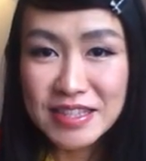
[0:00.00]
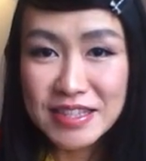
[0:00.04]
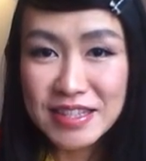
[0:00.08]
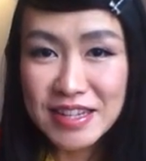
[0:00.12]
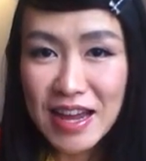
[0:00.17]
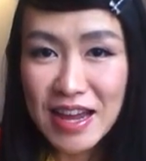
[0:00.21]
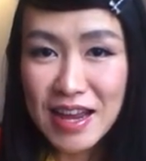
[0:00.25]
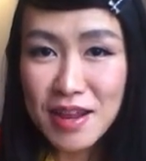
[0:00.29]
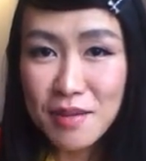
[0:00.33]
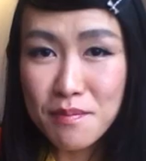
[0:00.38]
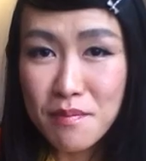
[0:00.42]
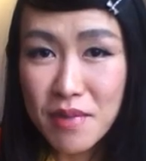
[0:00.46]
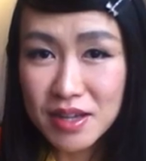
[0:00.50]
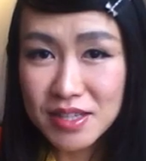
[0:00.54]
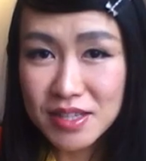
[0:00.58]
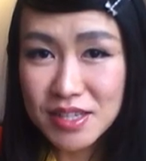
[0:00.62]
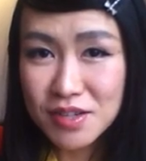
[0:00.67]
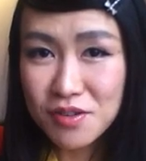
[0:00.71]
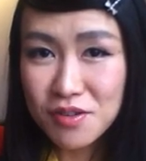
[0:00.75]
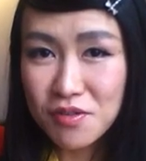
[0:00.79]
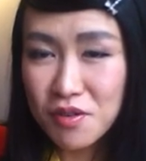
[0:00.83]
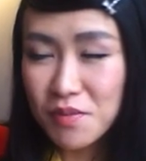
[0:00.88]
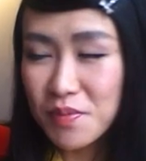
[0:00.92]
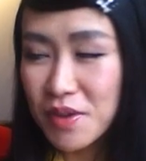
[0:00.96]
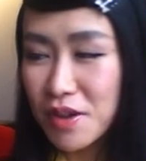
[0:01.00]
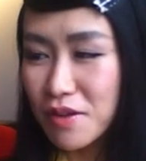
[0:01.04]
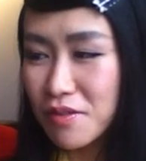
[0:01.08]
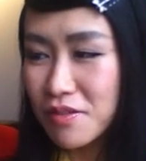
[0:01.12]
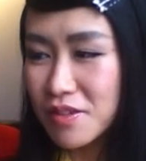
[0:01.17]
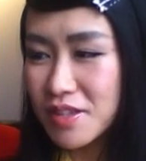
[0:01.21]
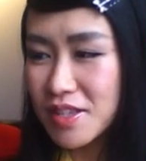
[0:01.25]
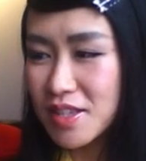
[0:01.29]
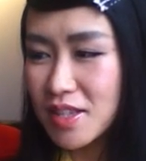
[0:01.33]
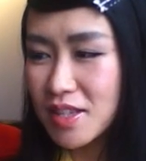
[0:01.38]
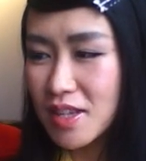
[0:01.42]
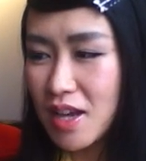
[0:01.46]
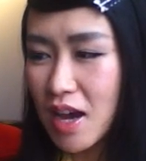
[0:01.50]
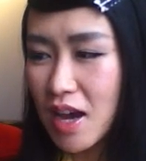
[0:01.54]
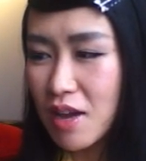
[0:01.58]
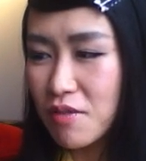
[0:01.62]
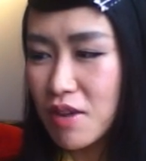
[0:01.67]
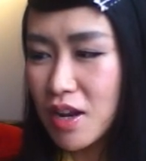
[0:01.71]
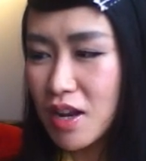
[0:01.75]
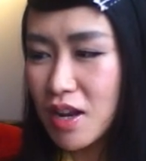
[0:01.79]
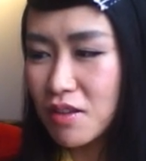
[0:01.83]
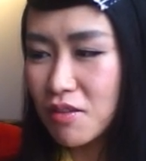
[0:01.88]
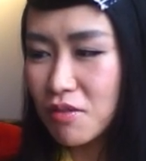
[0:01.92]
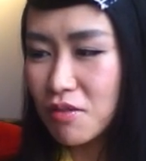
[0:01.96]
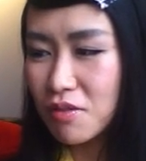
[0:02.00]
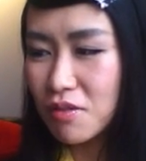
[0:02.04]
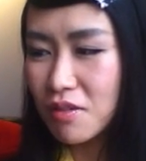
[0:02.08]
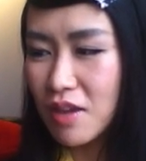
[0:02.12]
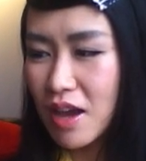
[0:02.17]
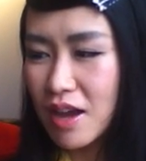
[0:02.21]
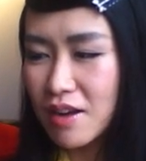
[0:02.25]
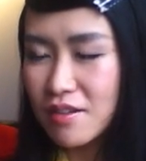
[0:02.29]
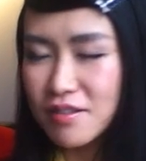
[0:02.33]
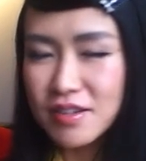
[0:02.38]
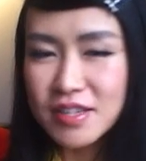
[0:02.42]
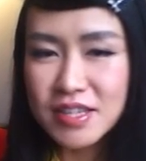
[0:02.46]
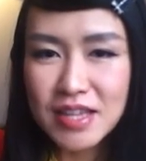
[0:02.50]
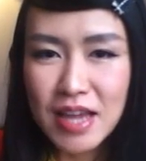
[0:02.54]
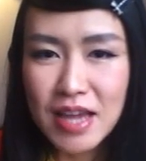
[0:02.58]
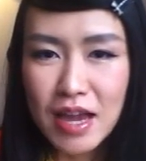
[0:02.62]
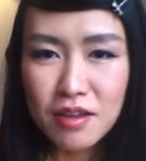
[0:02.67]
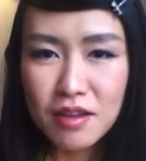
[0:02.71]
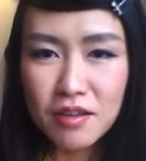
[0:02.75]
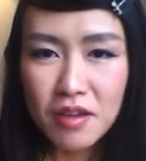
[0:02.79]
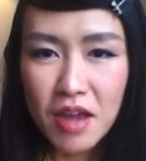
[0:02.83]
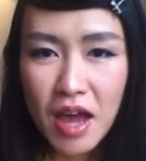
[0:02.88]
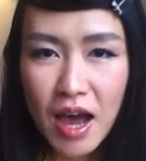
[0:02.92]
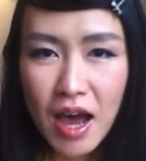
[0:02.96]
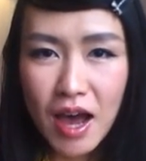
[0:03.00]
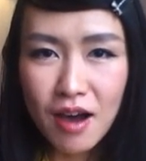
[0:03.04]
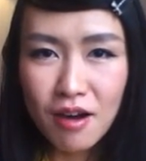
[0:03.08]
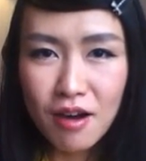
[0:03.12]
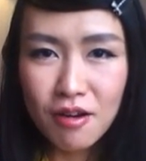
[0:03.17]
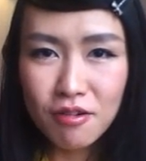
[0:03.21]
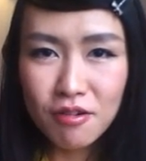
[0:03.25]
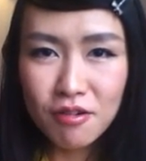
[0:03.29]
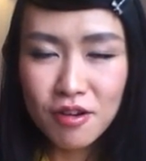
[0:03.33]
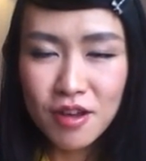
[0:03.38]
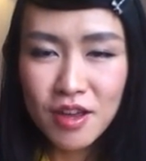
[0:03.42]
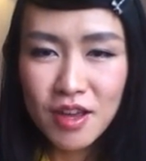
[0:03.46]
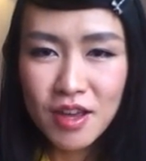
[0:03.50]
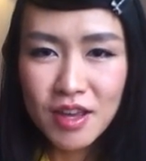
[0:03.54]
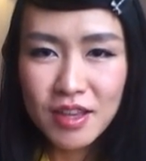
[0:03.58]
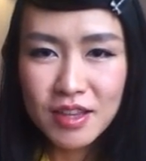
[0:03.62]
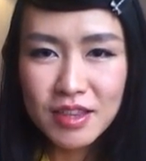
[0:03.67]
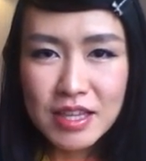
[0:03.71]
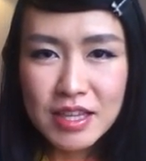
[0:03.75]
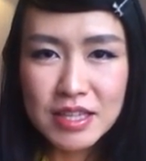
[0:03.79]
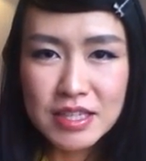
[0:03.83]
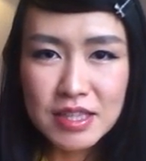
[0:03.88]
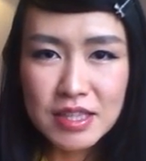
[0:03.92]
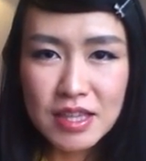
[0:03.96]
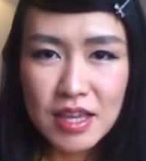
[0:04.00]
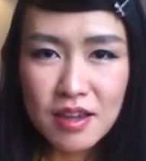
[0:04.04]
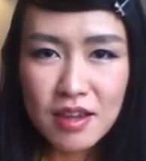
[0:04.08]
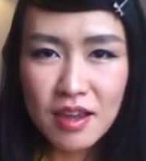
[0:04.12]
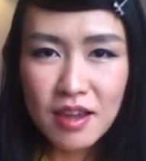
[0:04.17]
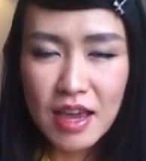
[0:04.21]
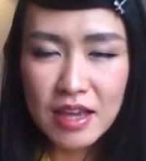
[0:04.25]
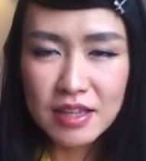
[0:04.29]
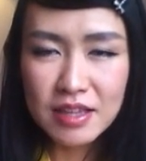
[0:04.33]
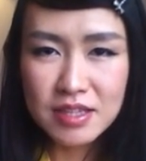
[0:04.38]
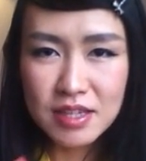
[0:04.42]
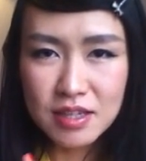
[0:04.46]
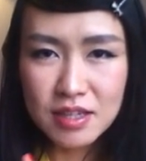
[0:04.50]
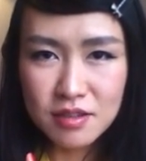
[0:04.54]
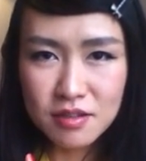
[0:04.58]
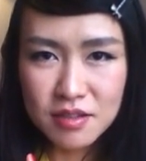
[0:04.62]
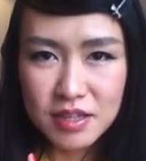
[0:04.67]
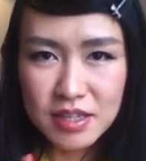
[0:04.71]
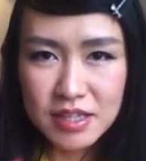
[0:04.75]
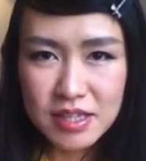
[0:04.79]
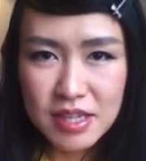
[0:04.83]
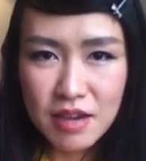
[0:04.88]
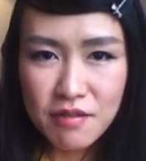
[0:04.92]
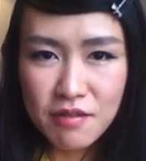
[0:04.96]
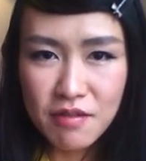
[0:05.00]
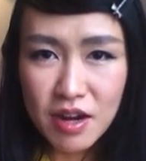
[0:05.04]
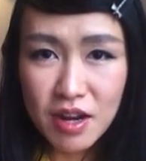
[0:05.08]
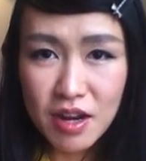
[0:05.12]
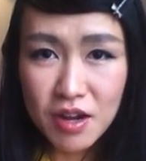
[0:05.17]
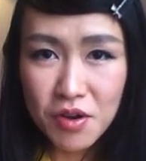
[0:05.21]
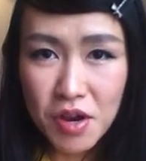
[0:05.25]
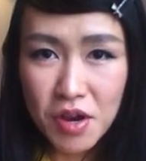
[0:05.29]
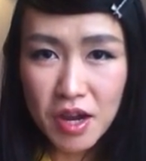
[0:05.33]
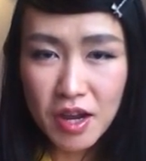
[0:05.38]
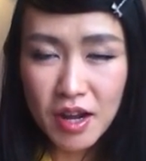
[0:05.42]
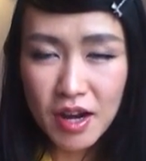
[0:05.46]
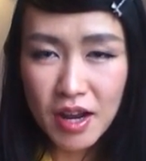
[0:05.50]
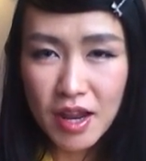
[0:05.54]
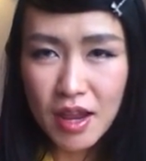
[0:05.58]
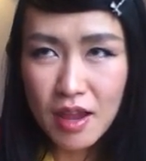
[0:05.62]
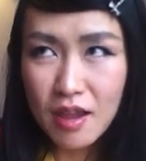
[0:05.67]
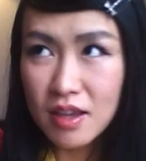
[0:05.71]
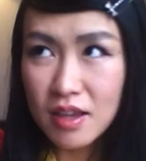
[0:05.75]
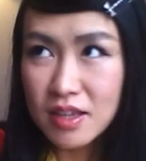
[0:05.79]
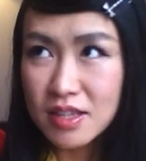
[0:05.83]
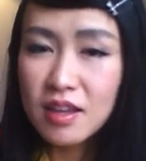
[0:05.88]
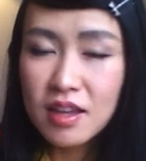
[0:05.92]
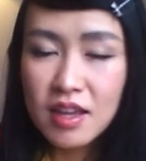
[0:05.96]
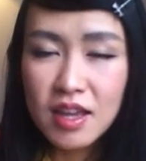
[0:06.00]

Slightly magical because I really don't understand how this thing gets into the skin really quickly.